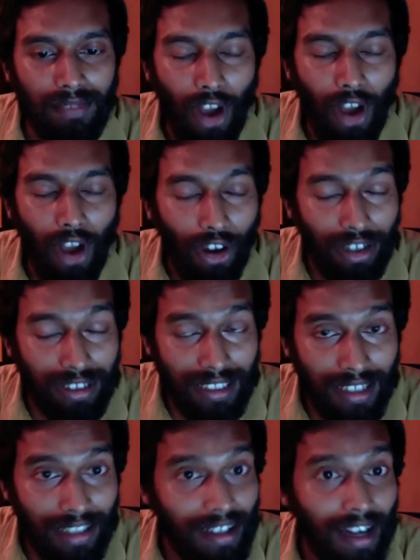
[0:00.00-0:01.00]

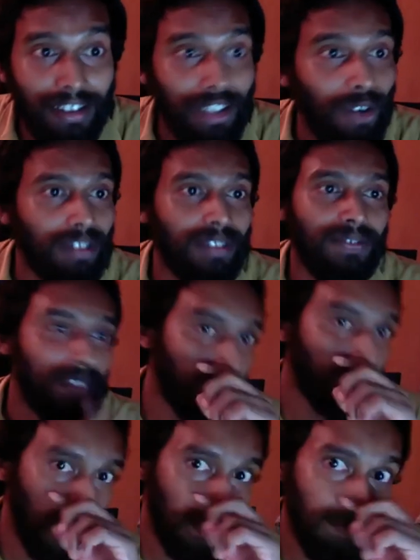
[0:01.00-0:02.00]
Honestly, I can't recall the
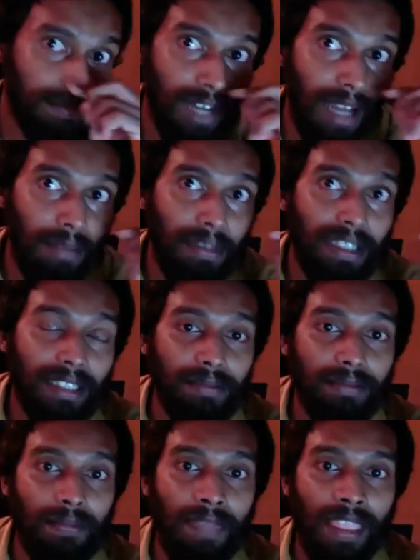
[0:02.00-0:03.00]
first time I met
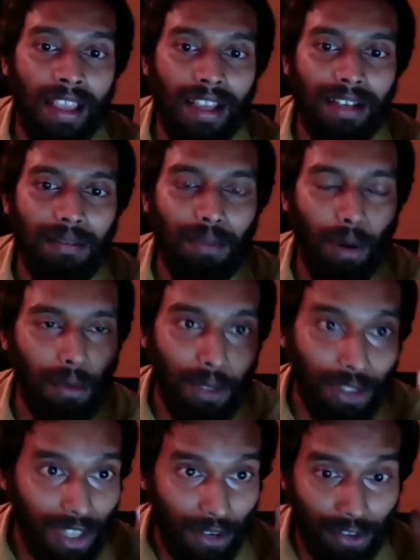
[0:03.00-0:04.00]
him, probably
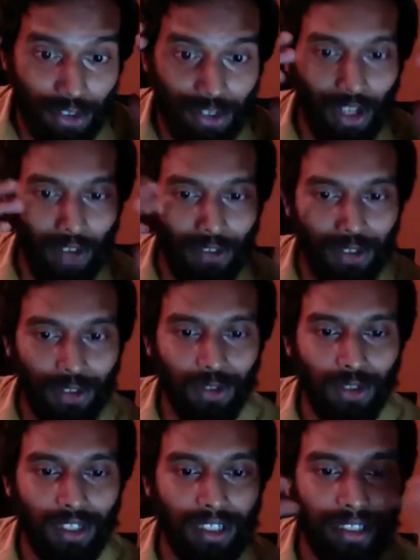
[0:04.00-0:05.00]
because I was
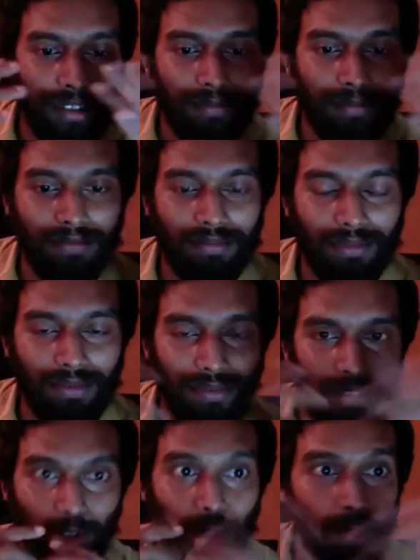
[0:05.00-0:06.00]
too
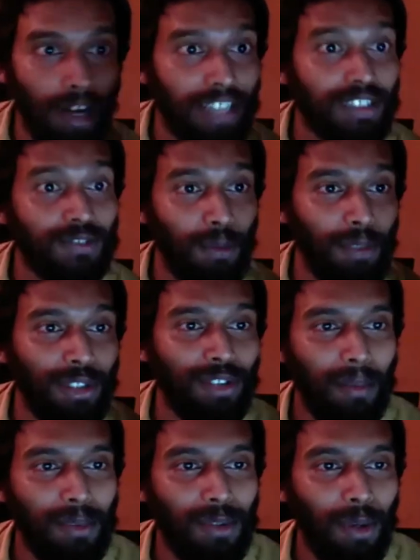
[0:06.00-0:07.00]
much for me
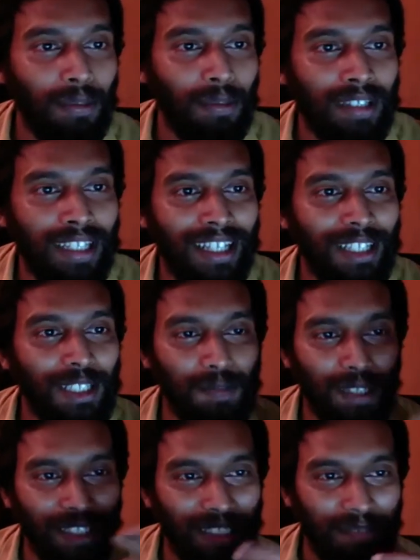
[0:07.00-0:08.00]
to absorb,
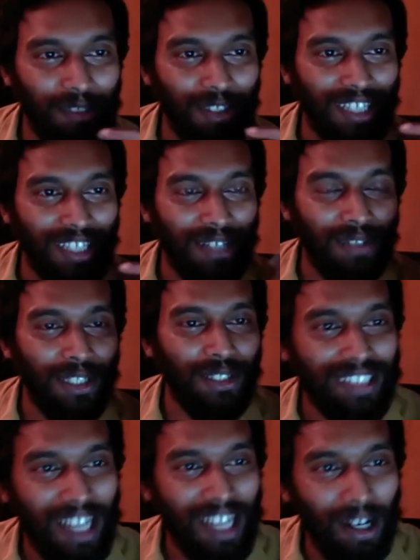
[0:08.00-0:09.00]
especially because I went to
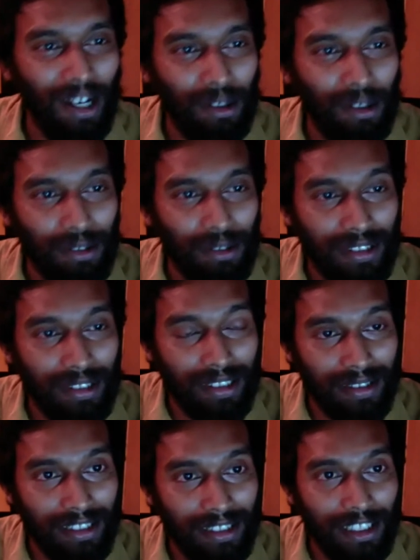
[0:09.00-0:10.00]
his house, Dear
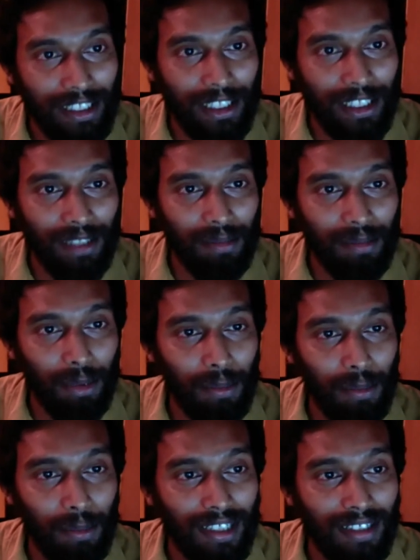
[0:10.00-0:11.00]
Bubla,
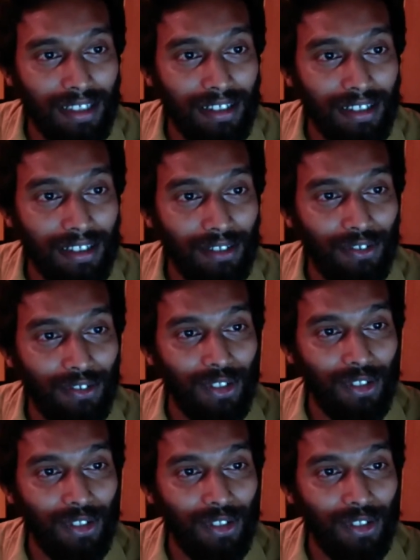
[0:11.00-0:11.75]
seeing it for the first time,